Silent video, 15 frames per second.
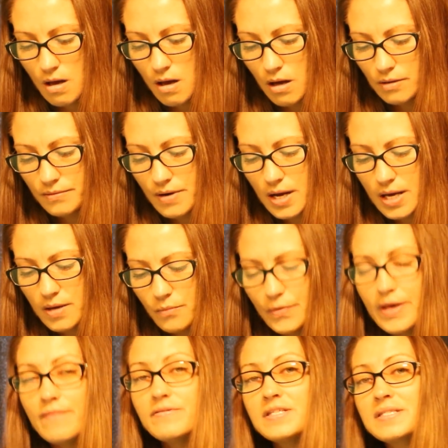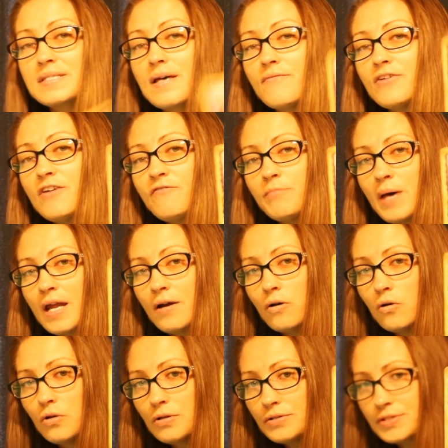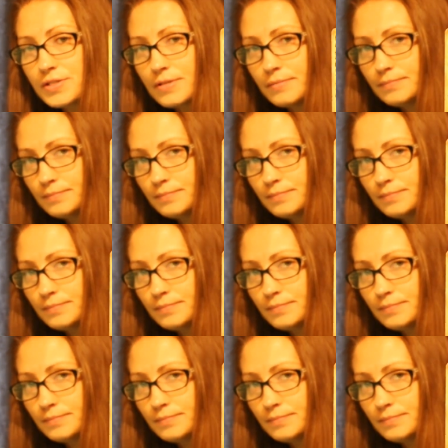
right, we have the 7 of Pentacles.